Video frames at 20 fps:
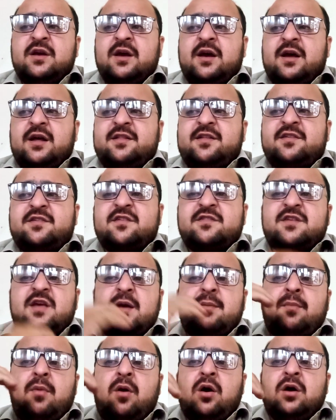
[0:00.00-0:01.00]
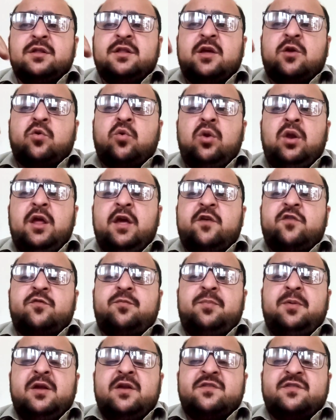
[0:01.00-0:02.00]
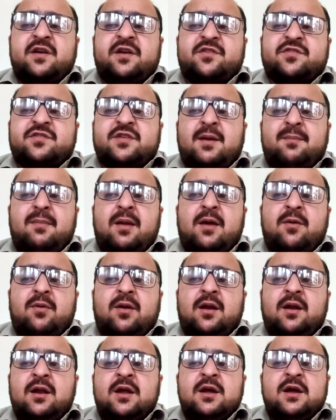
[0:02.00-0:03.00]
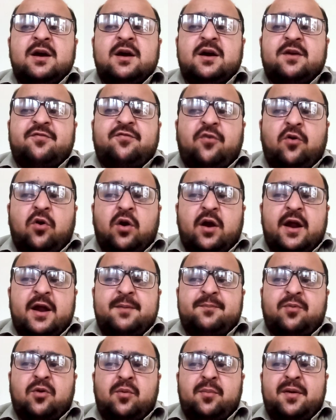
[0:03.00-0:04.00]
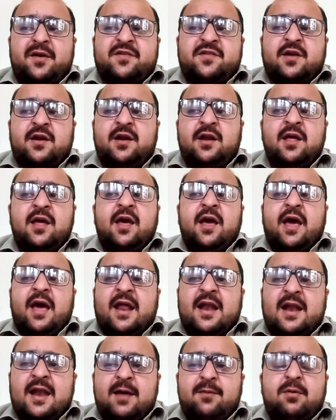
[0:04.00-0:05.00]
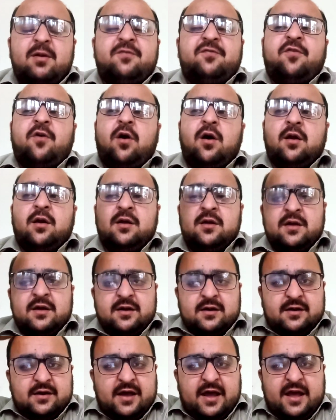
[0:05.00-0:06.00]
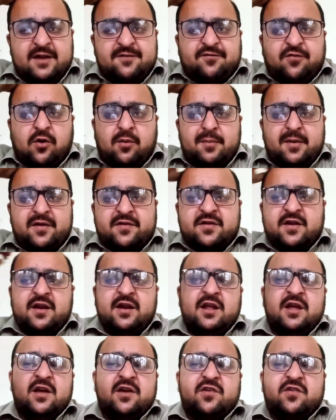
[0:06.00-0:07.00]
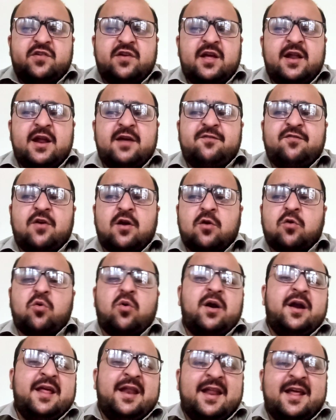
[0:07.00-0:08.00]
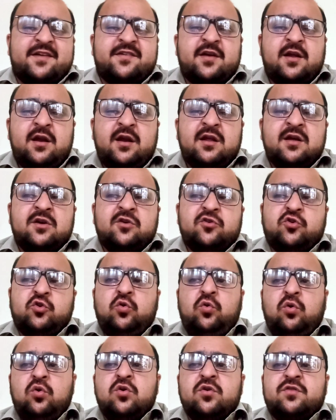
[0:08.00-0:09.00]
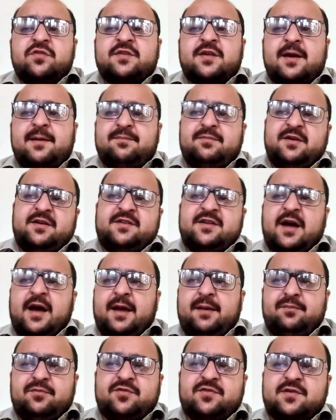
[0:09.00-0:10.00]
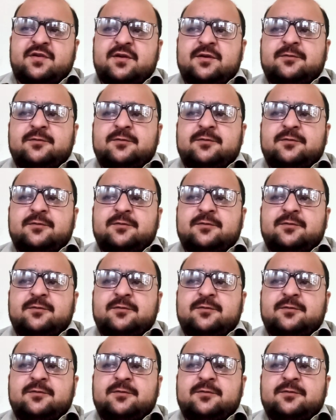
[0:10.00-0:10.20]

this is among the colleagues, peers at same level for information, and level for information sharing for coordination to save the times.